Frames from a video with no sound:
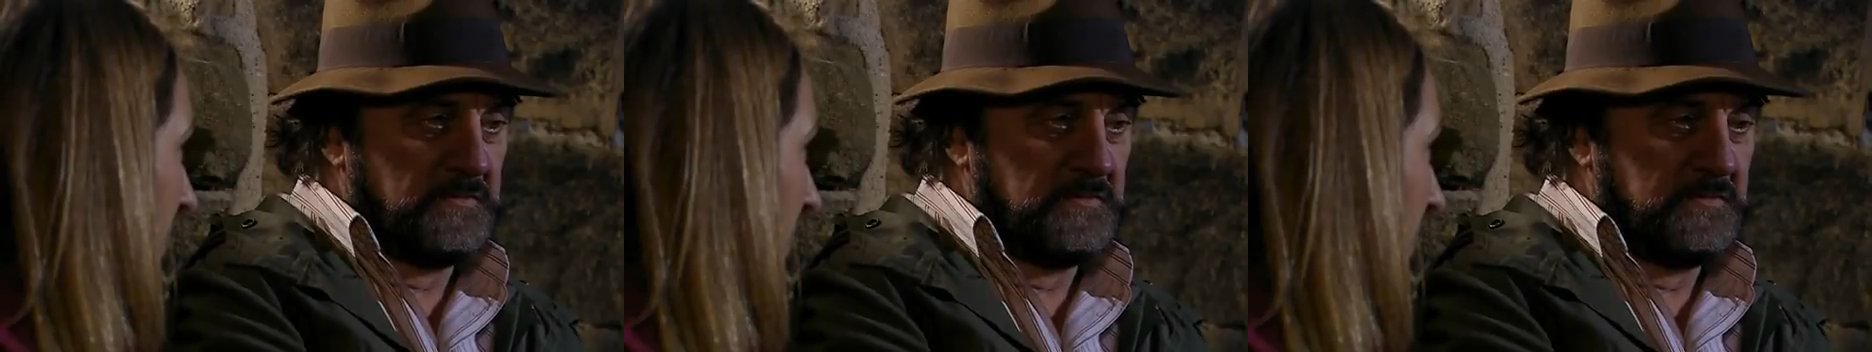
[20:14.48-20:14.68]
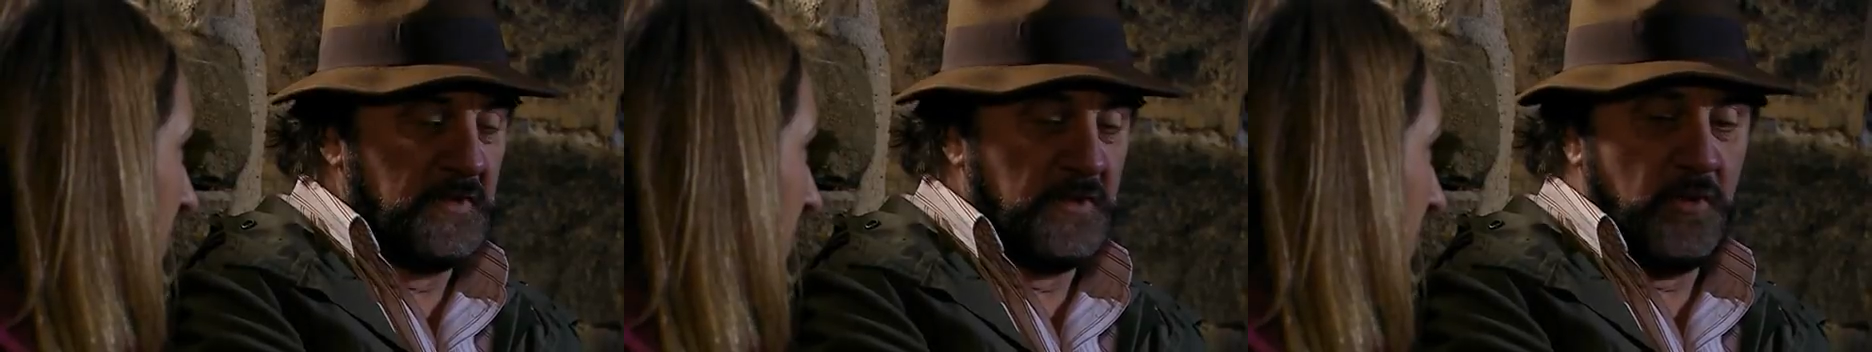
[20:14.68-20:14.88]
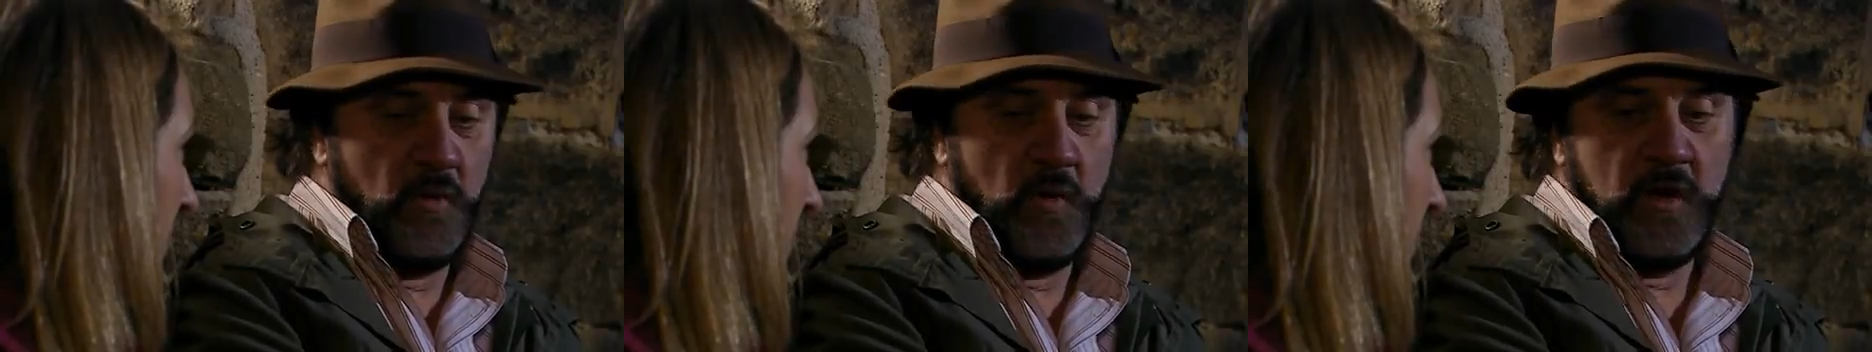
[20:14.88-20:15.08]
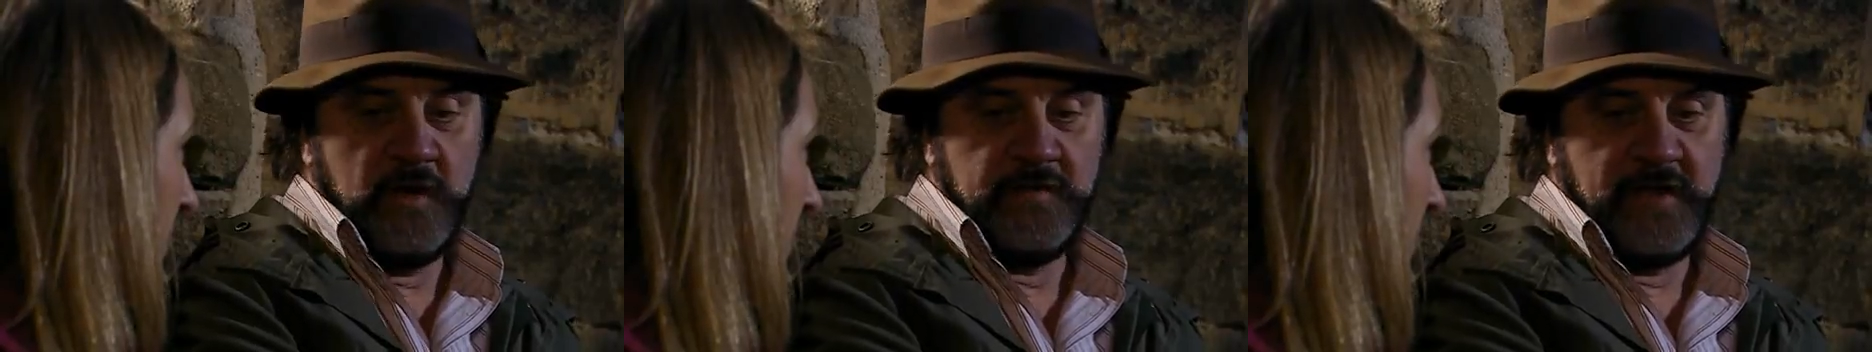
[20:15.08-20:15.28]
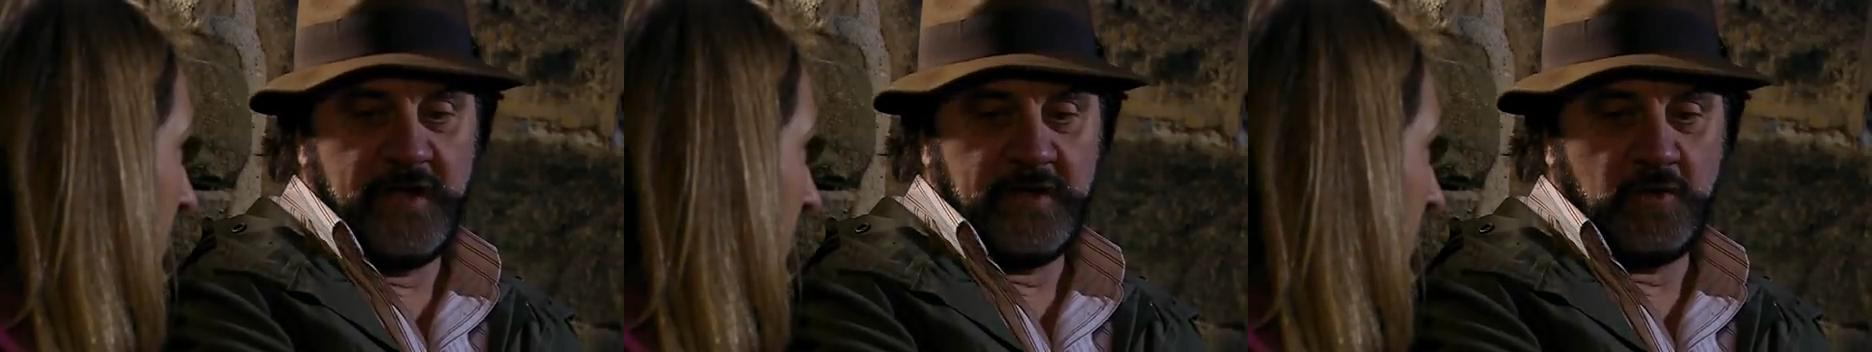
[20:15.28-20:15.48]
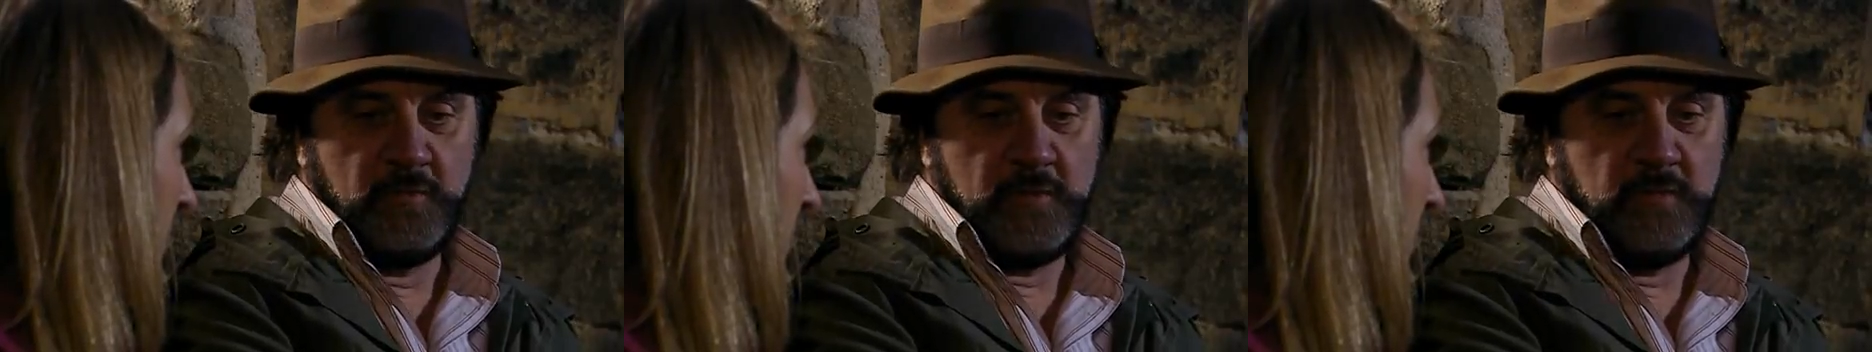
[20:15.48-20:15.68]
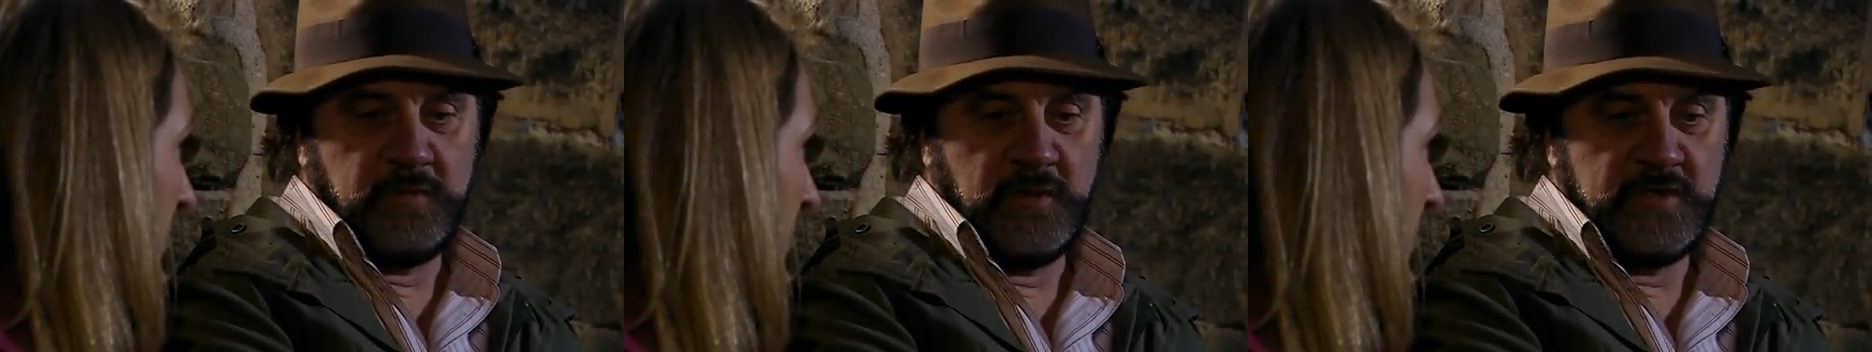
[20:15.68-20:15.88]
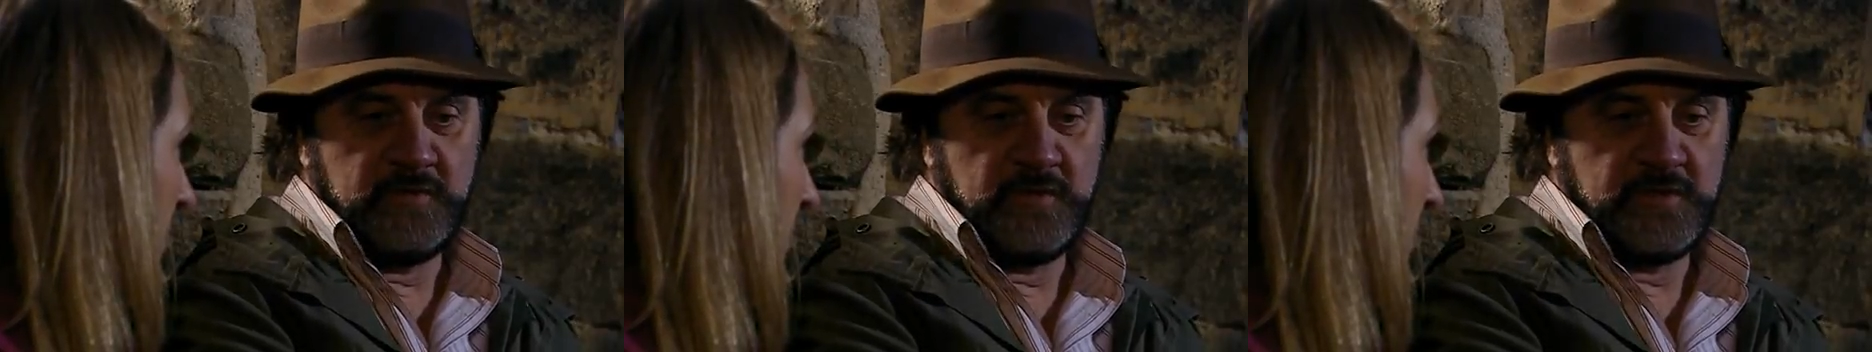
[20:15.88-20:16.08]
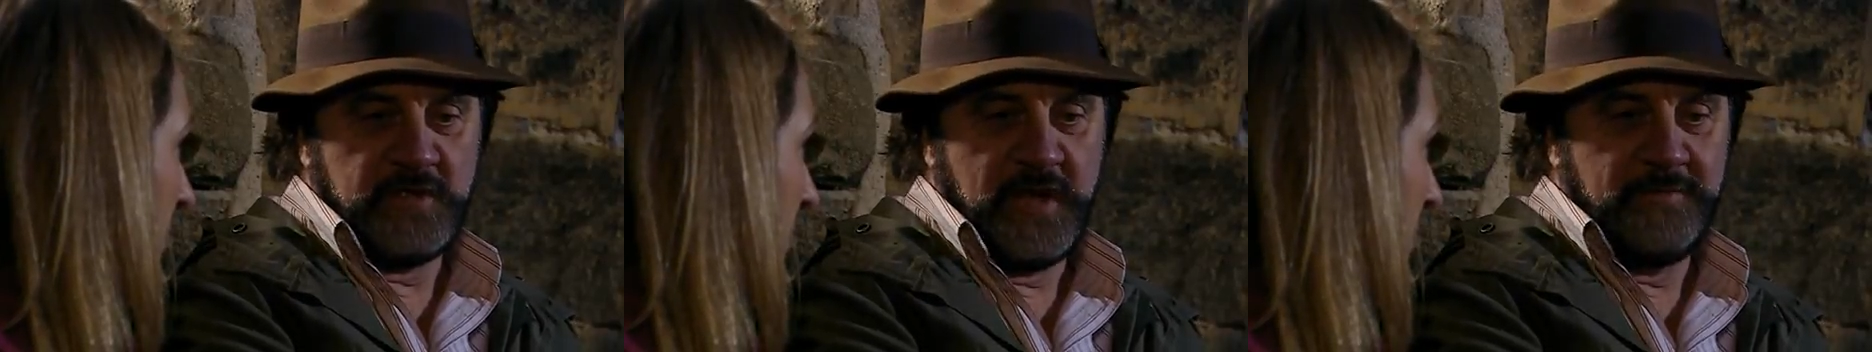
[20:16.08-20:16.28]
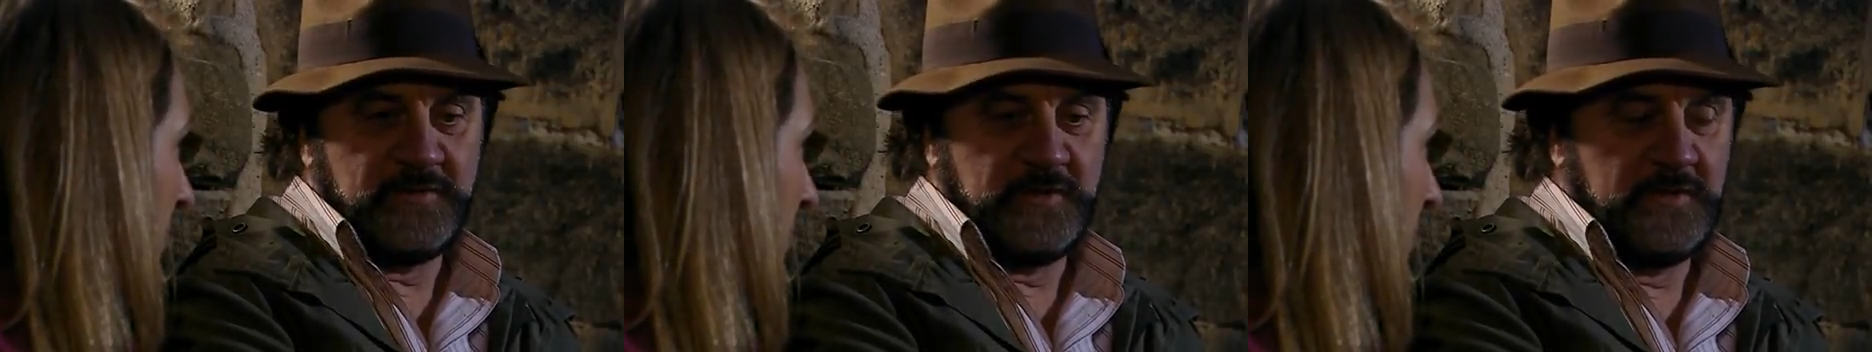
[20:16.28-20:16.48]
Well, you were in that crummy police
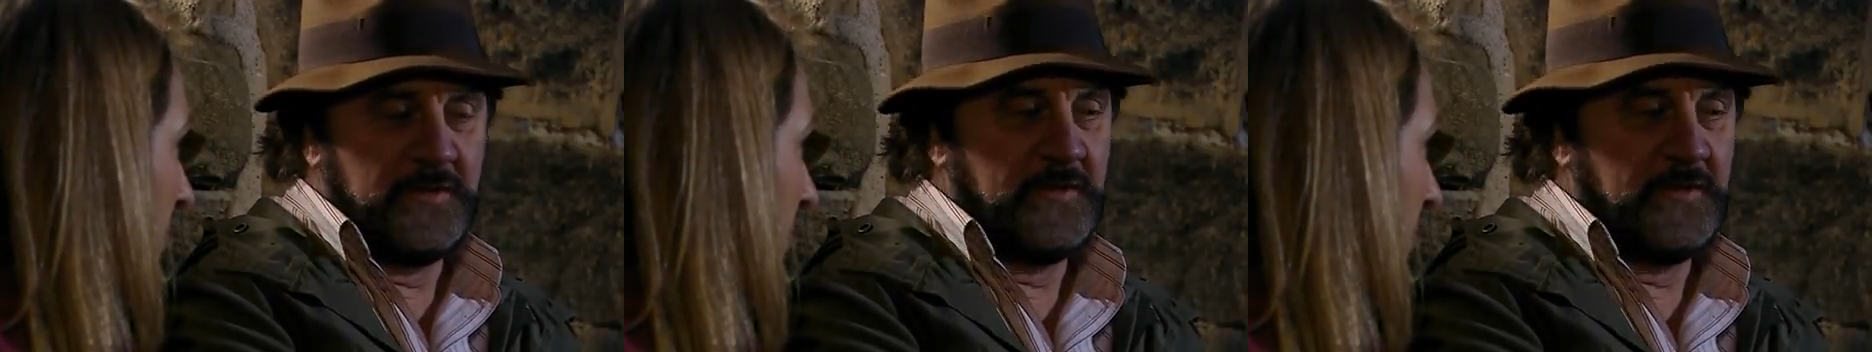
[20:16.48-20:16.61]
reception.